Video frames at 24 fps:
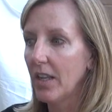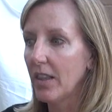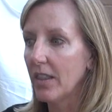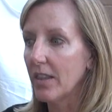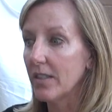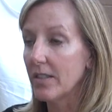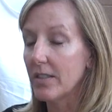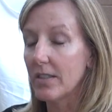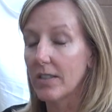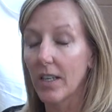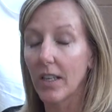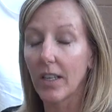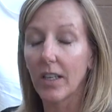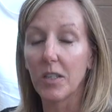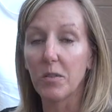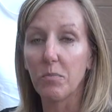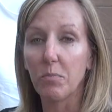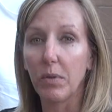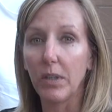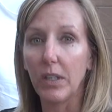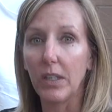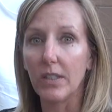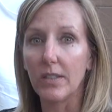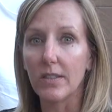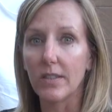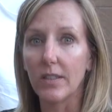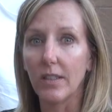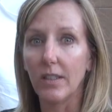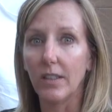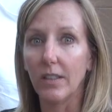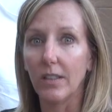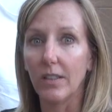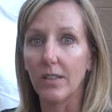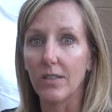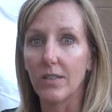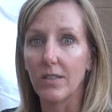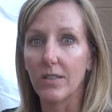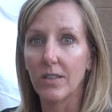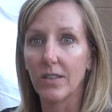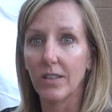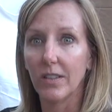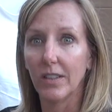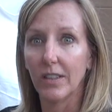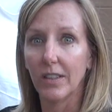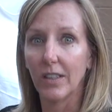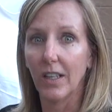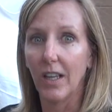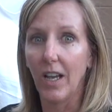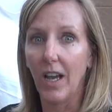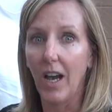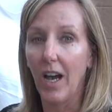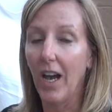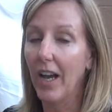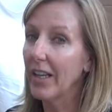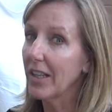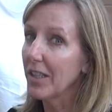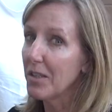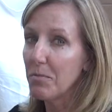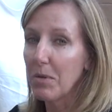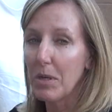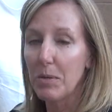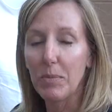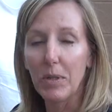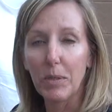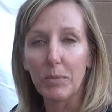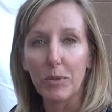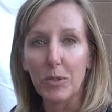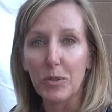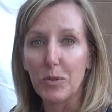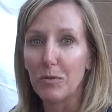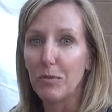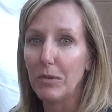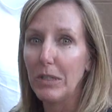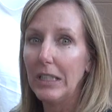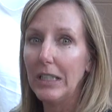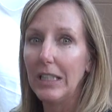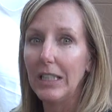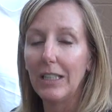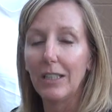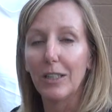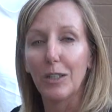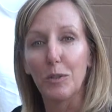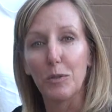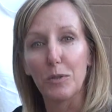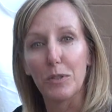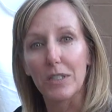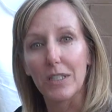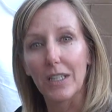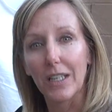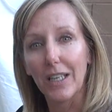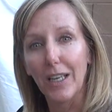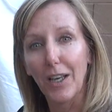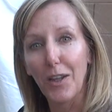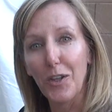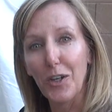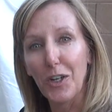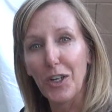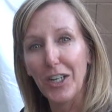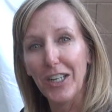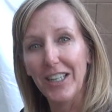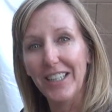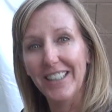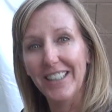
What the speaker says: The second piece is I got my peppers really close together,